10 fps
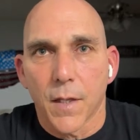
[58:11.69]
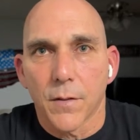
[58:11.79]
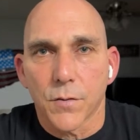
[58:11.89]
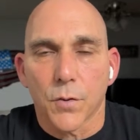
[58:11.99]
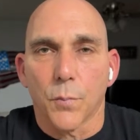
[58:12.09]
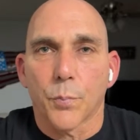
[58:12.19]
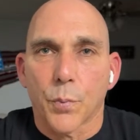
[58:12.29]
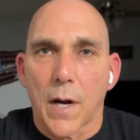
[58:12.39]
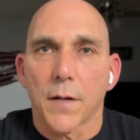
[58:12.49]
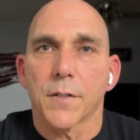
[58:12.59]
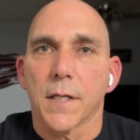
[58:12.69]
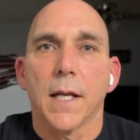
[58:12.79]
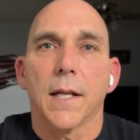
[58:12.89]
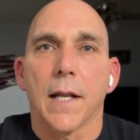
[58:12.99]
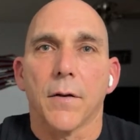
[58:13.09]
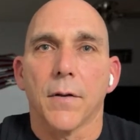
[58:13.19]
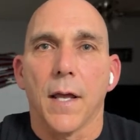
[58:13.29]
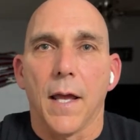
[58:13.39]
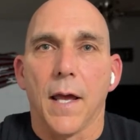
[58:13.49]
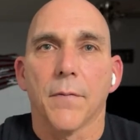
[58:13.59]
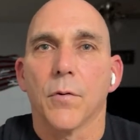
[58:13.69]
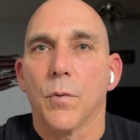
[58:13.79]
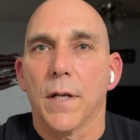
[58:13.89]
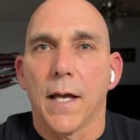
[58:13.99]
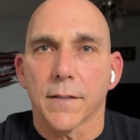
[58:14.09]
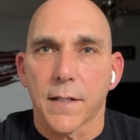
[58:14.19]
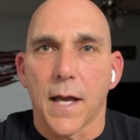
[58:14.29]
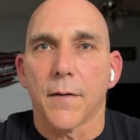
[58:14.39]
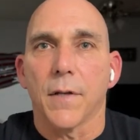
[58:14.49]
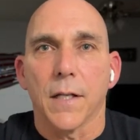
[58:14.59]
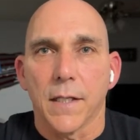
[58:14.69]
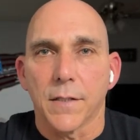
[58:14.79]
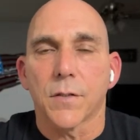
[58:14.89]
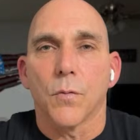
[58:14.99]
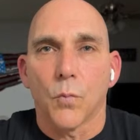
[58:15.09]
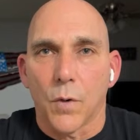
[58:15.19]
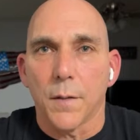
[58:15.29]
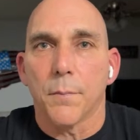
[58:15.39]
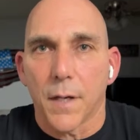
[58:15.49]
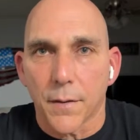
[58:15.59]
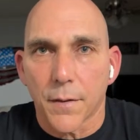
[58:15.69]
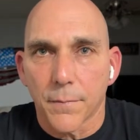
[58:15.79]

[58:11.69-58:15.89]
So prior to getting out, everyone has to have at least 1 month.